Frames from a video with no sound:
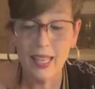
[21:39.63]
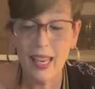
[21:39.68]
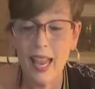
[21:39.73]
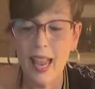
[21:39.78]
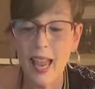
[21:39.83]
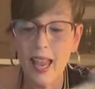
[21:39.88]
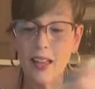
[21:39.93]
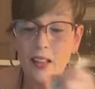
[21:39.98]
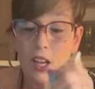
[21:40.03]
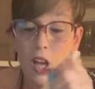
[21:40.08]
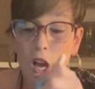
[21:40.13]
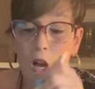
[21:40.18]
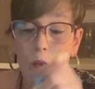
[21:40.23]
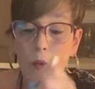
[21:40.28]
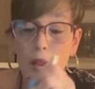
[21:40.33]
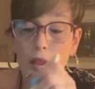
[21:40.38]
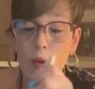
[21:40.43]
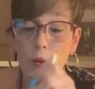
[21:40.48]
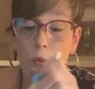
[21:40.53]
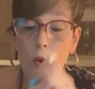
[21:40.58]
like, yeah, no,
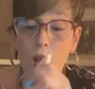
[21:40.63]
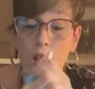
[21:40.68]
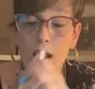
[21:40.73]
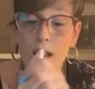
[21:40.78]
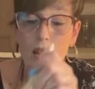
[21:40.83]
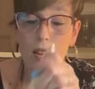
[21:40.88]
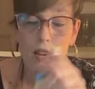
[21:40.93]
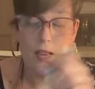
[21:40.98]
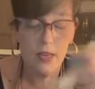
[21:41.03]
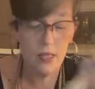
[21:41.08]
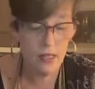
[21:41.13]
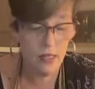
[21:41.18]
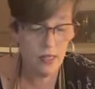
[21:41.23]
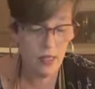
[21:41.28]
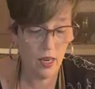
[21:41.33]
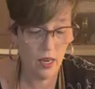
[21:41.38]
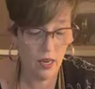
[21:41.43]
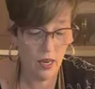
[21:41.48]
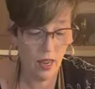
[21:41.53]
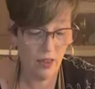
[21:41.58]
I was.
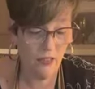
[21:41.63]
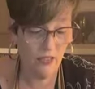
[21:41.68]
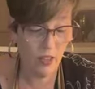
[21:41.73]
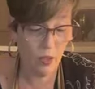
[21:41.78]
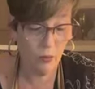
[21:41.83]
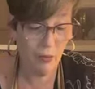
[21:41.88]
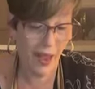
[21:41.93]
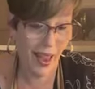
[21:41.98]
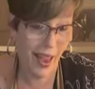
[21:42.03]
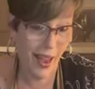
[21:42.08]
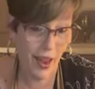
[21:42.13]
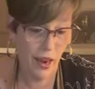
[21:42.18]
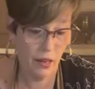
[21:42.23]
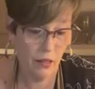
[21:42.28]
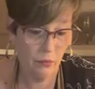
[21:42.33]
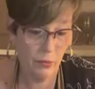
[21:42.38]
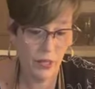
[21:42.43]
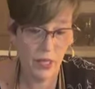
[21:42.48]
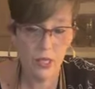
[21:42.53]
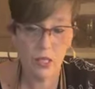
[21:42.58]
And I feel
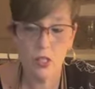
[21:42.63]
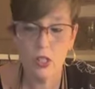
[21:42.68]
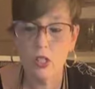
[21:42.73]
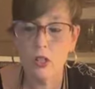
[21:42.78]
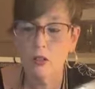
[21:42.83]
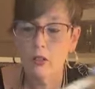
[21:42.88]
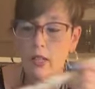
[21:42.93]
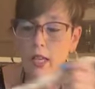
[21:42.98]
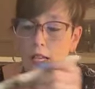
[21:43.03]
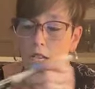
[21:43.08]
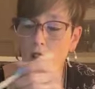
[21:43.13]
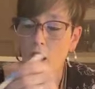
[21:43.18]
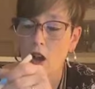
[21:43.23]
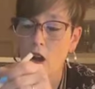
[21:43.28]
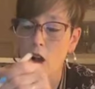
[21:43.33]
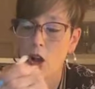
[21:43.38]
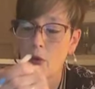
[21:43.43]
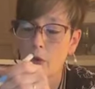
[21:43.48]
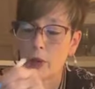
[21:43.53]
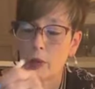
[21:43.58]
bad because they're like,
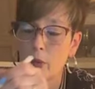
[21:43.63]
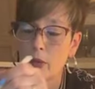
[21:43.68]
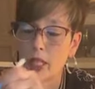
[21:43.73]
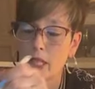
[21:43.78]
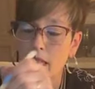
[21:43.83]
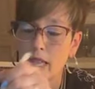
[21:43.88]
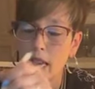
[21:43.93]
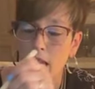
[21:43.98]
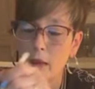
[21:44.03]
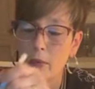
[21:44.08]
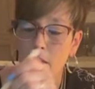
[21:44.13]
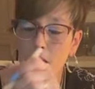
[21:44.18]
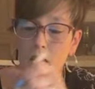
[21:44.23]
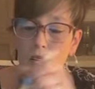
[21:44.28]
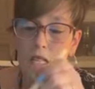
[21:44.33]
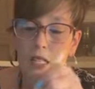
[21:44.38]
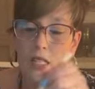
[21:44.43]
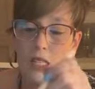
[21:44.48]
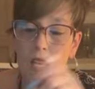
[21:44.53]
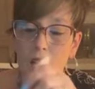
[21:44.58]
oh, we would have came
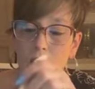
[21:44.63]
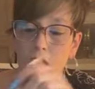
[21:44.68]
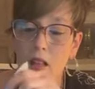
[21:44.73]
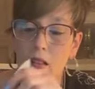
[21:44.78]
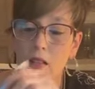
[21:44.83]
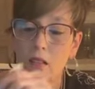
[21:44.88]
in and said